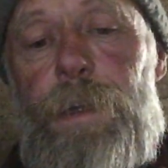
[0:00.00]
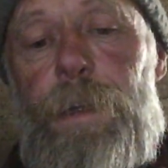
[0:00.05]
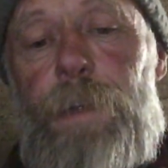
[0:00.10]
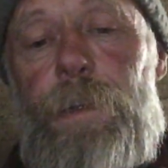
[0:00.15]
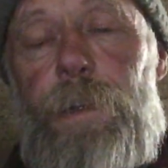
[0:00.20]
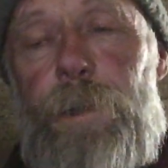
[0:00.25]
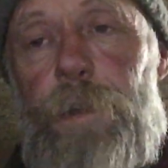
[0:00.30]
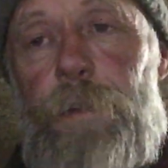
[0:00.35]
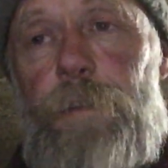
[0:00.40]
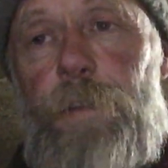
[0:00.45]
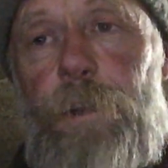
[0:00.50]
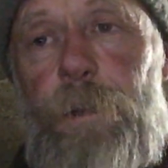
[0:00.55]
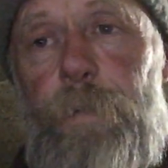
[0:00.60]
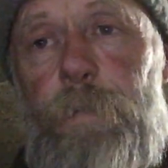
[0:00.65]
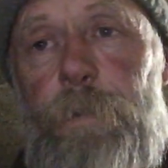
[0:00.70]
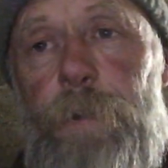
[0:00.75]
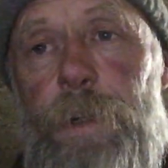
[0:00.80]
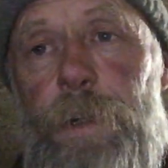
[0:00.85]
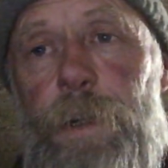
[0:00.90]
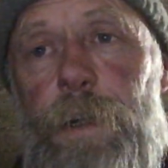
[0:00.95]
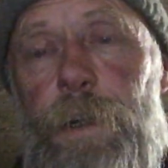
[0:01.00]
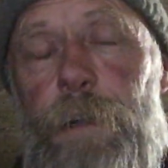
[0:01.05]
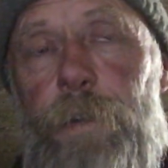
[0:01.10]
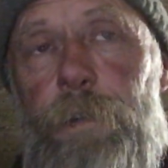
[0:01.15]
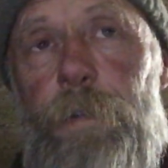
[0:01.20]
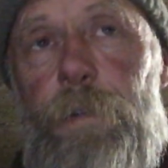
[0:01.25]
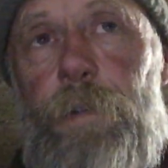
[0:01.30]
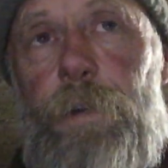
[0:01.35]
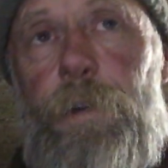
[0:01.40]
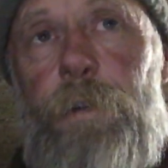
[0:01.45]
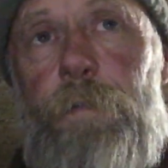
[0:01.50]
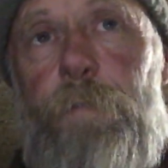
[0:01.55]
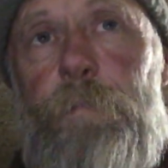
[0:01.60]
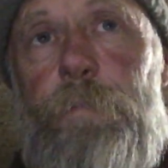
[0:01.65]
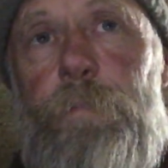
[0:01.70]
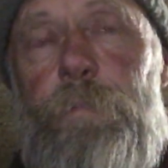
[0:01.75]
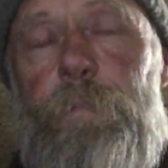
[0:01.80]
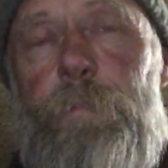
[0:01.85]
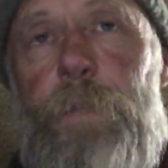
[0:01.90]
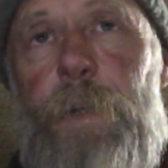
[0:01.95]
YouTube videos of
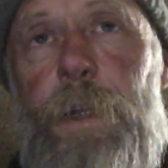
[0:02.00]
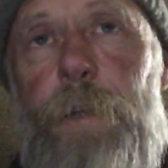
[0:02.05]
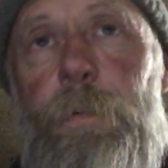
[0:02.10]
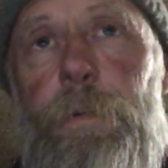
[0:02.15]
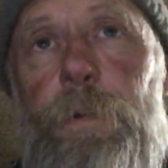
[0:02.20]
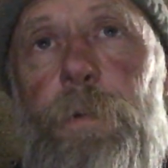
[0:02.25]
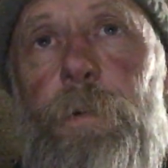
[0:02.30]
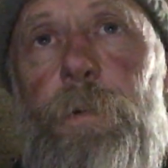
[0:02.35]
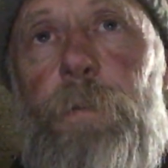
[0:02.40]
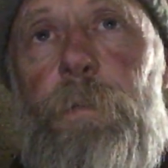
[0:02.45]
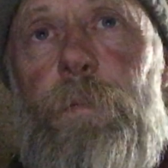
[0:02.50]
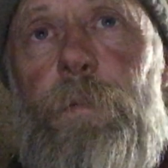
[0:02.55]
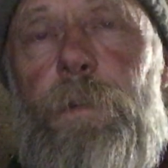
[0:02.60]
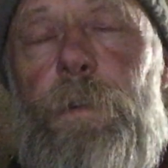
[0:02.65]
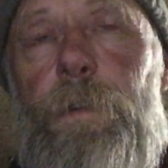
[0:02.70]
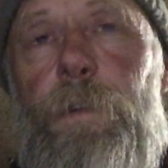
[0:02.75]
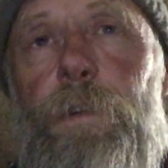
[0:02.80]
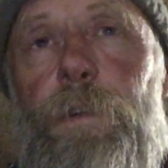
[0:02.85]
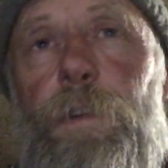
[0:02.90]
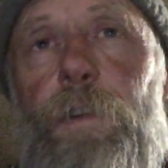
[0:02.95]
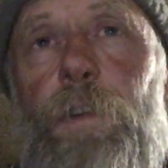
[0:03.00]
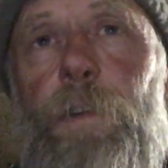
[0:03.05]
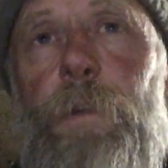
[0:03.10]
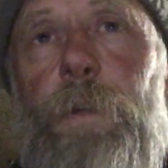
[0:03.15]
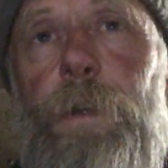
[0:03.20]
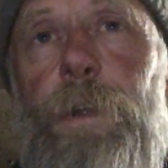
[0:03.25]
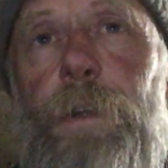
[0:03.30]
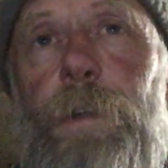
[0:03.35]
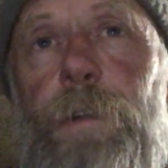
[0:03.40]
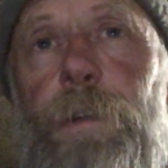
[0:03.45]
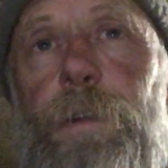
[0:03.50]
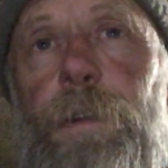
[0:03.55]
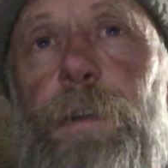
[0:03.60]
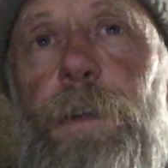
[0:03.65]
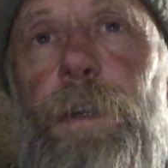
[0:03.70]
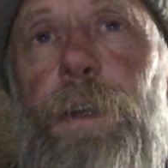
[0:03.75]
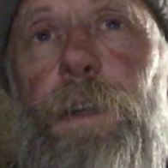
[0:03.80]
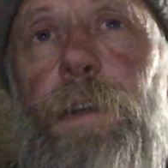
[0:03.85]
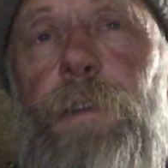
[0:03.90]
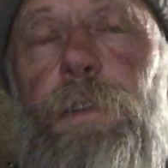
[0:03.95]
people doing
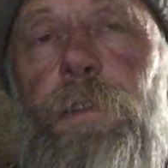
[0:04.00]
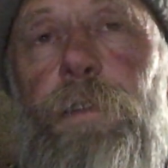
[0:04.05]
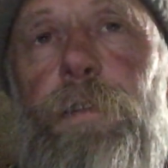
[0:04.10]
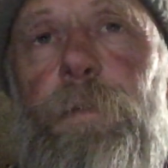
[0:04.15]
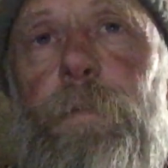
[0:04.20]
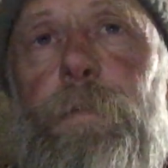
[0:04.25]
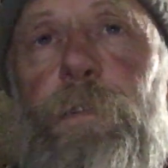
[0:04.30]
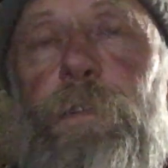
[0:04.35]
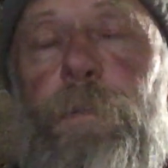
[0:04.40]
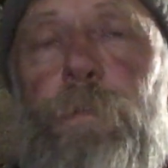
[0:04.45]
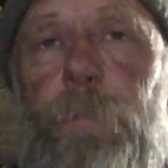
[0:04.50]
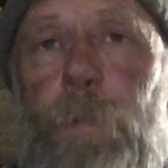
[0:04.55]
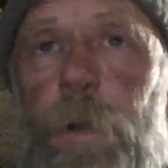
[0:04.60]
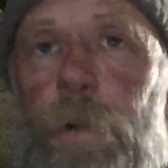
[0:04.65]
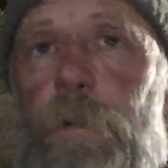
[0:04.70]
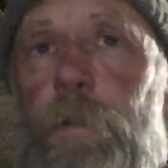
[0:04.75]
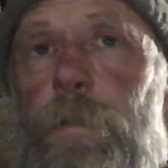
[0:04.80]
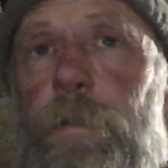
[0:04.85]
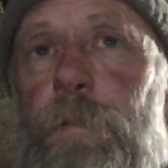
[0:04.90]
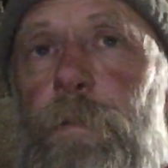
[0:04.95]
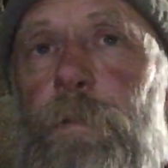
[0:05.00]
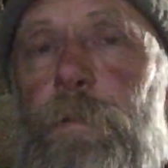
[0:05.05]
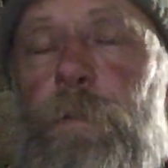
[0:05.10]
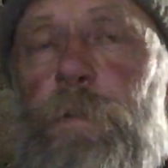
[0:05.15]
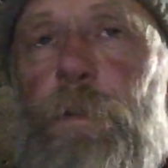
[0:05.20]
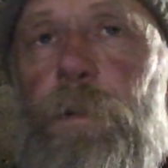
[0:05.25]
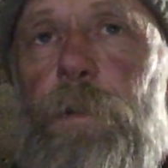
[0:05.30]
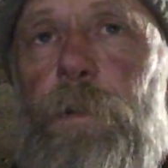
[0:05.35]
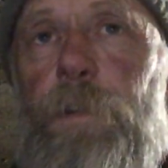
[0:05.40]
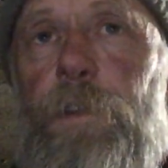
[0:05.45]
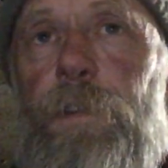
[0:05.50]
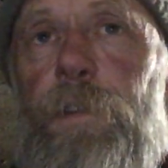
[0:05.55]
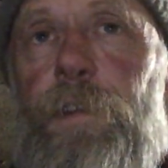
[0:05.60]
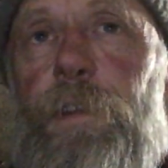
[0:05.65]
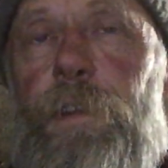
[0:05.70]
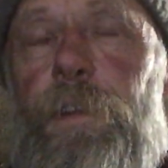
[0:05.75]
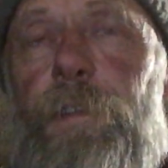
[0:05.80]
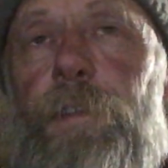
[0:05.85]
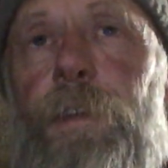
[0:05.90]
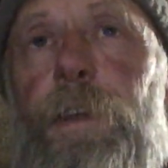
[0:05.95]
these smoke
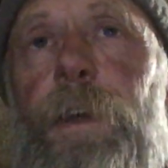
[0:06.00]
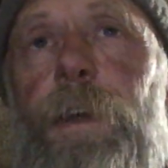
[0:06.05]
vortices,